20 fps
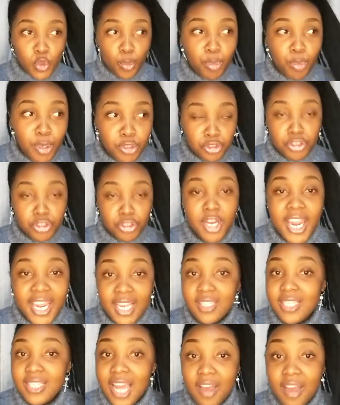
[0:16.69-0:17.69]
portray
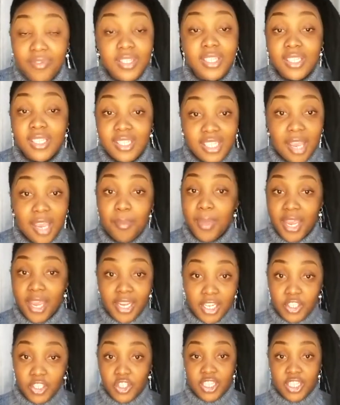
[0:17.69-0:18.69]
his love is the same
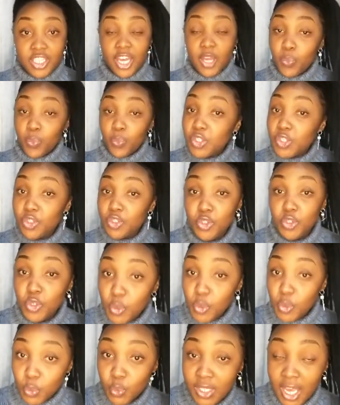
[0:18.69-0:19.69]
energy that we should
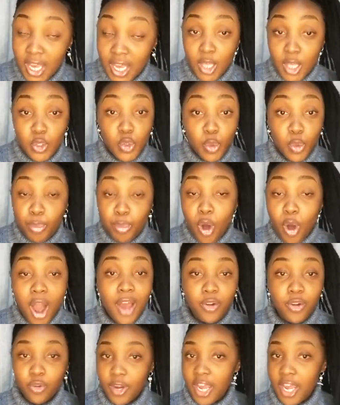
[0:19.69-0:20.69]
use to pour
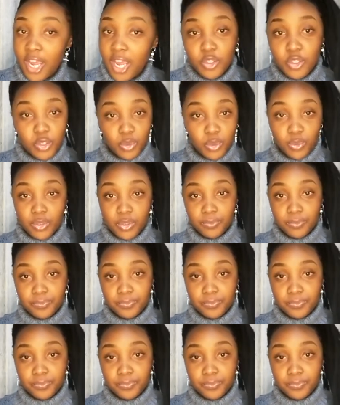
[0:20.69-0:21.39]
out gratitude.